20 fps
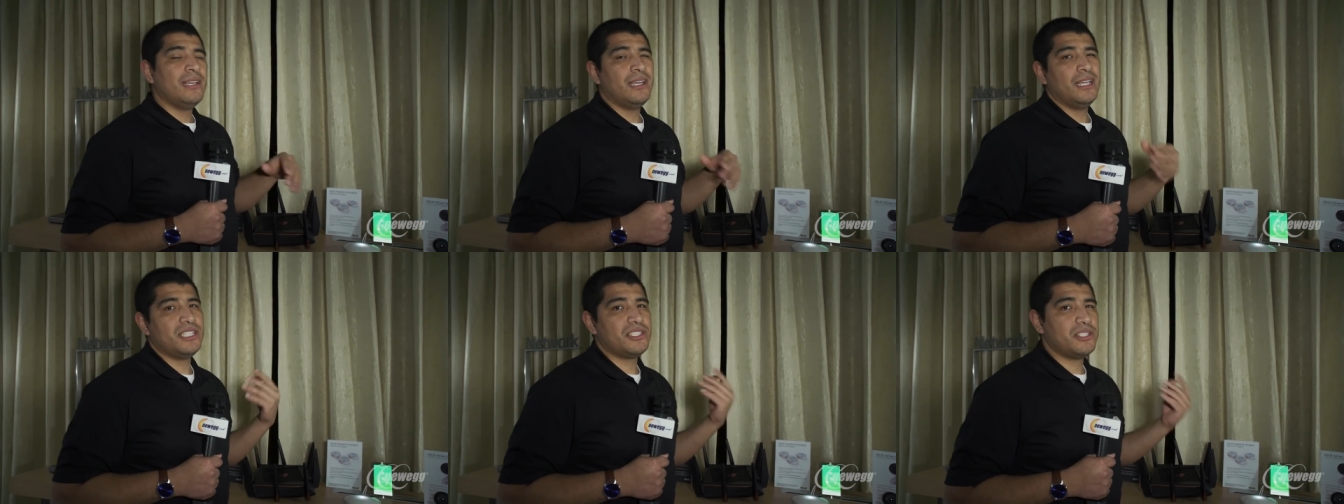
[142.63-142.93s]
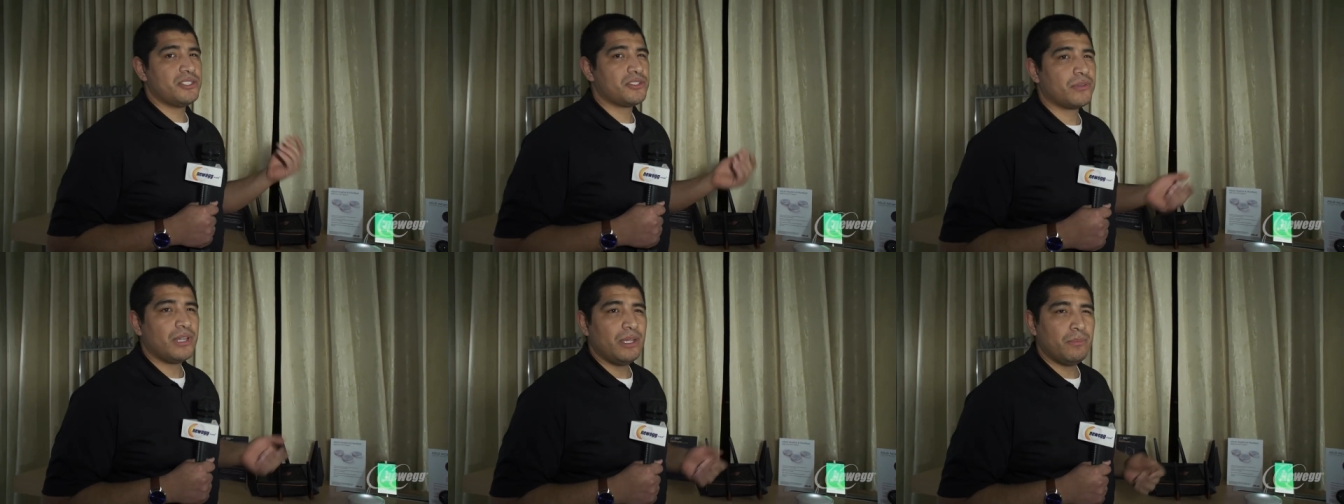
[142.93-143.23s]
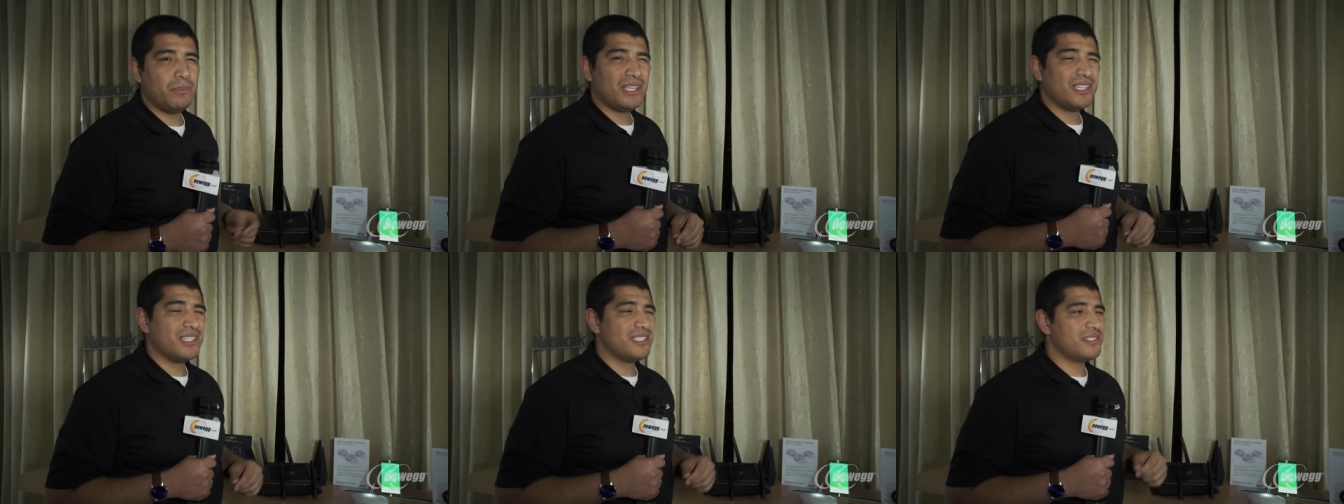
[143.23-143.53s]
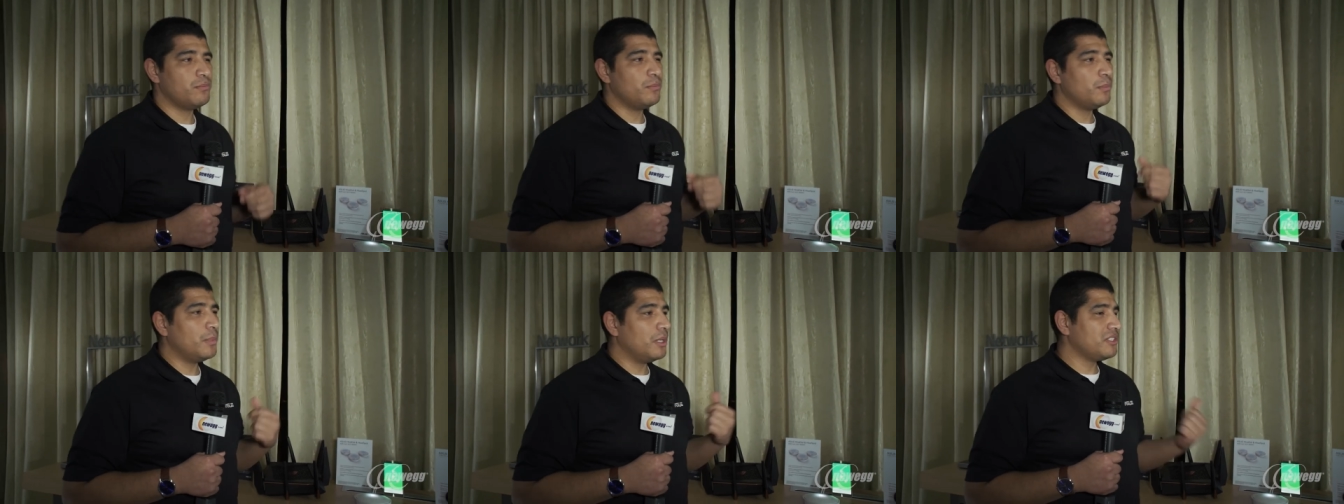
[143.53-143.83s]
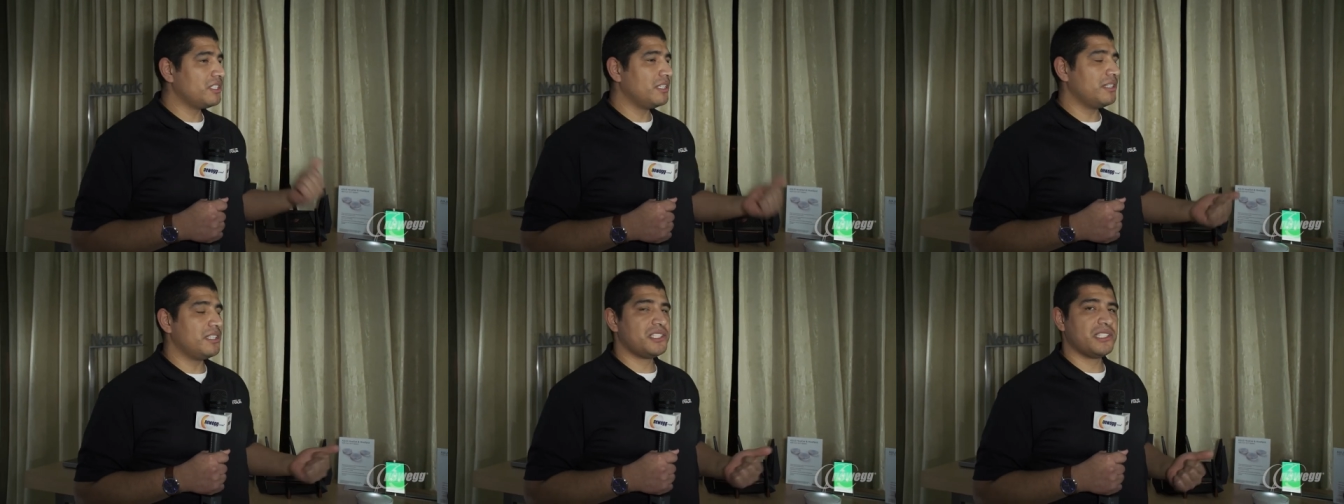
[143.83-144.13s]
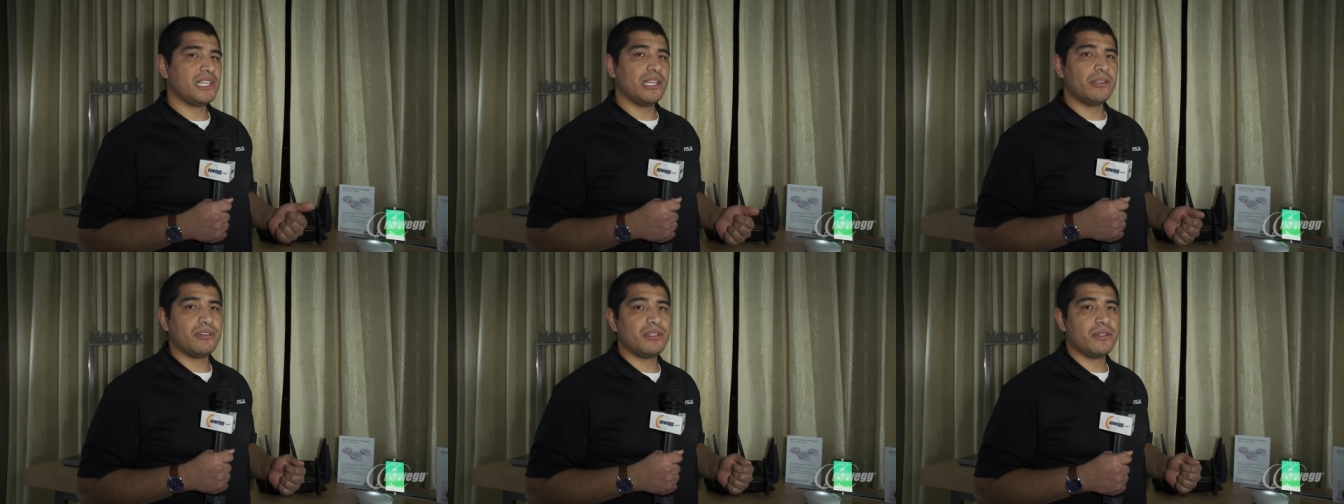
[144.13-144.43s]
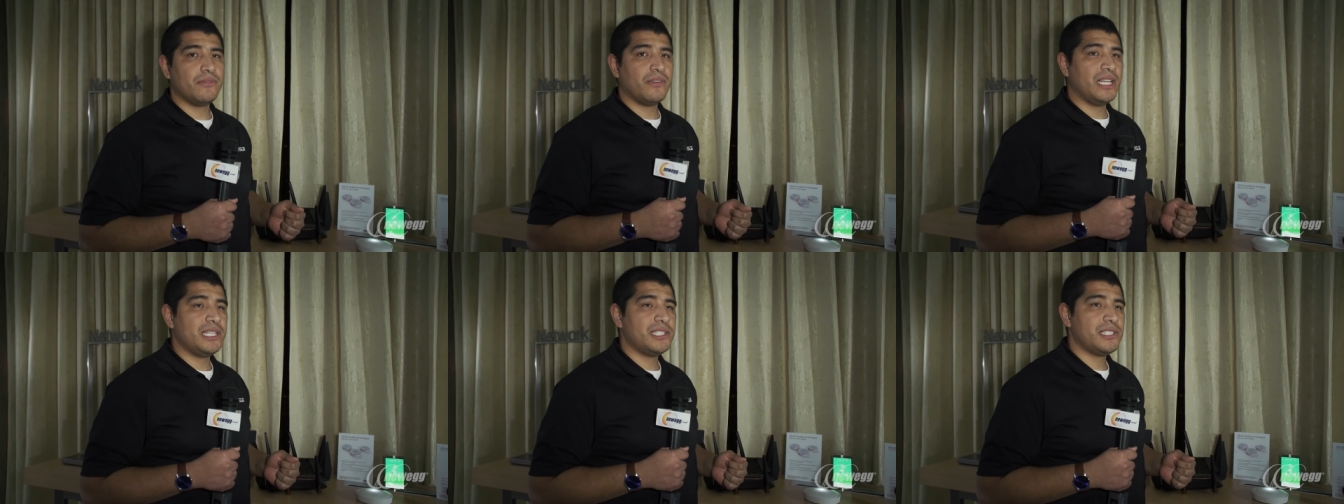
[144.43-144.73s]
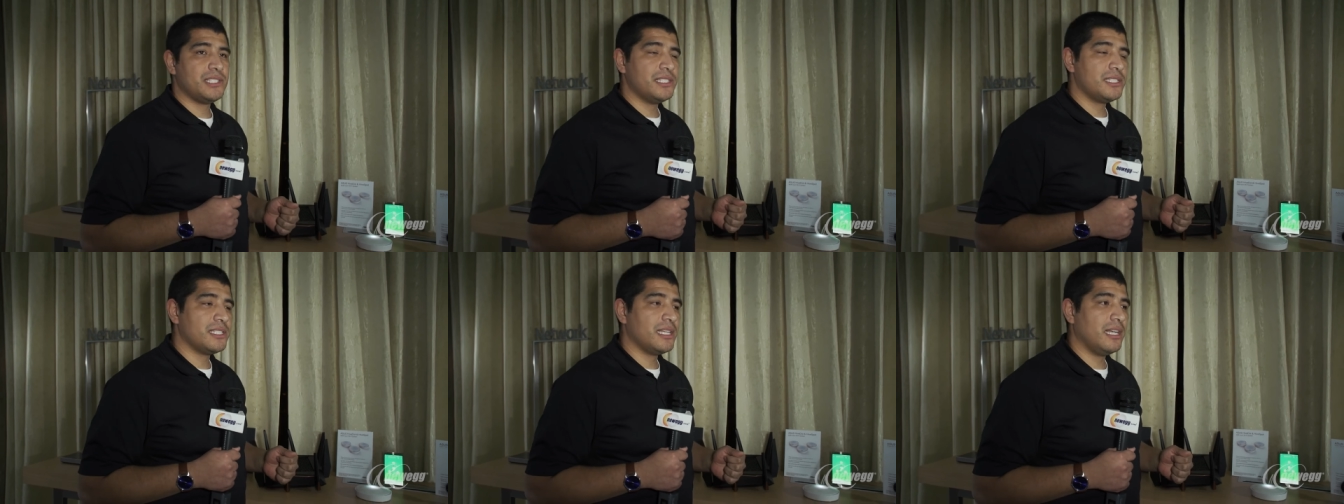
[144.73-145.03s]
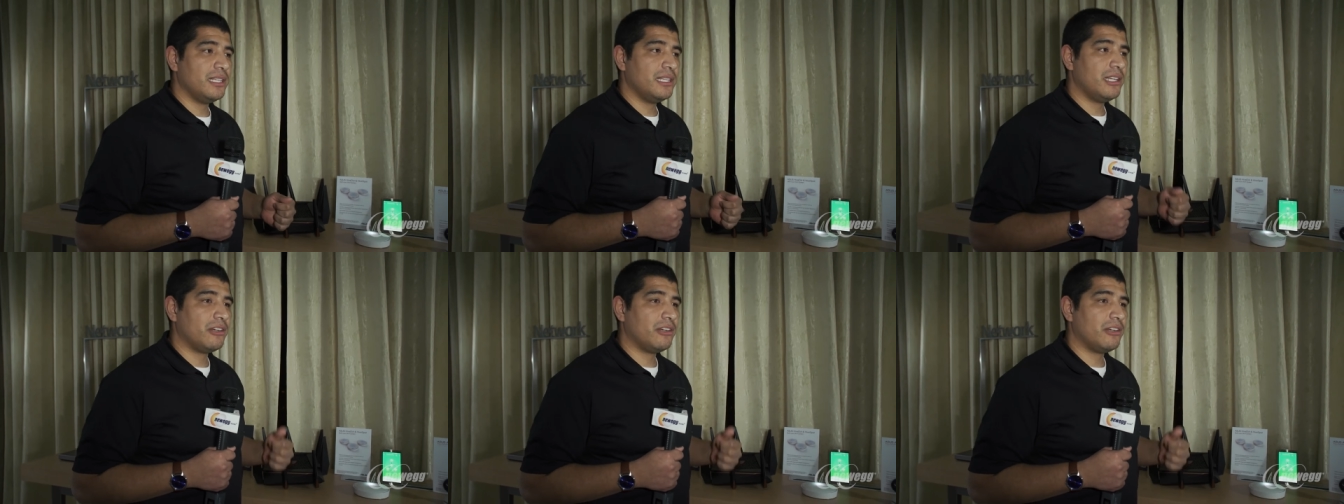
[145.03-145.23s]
This is great because most of the standard devices uh,